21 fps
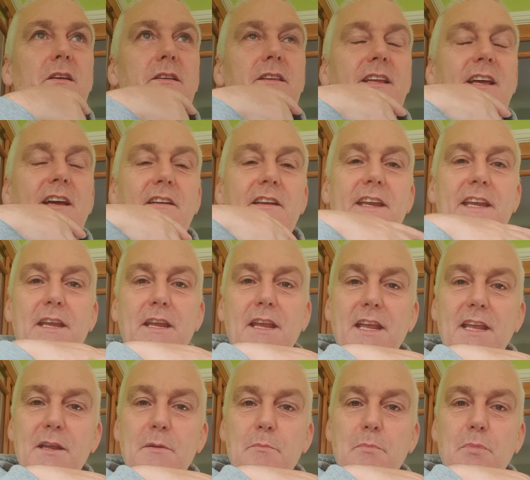Now,
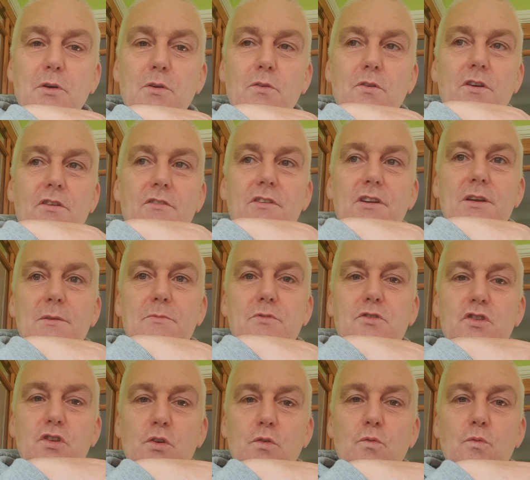he
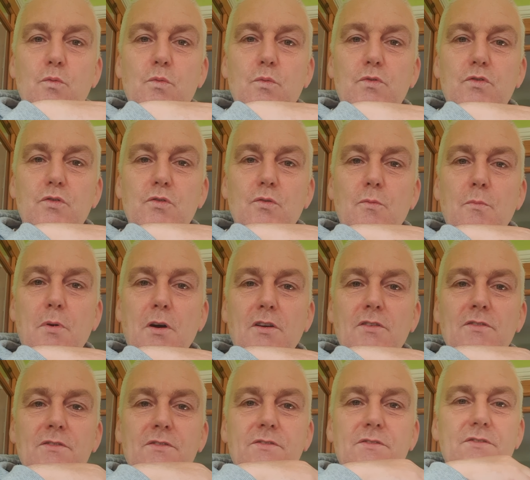bought two
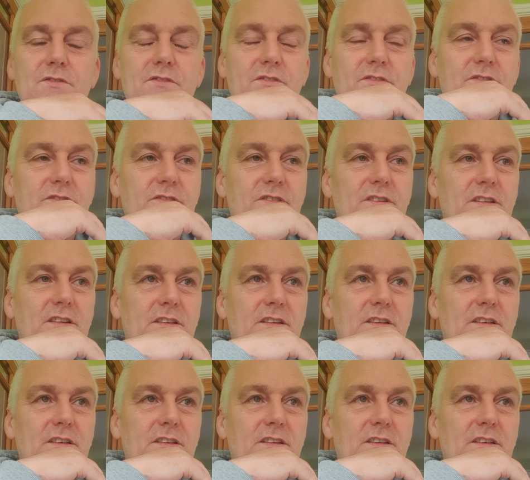ponds.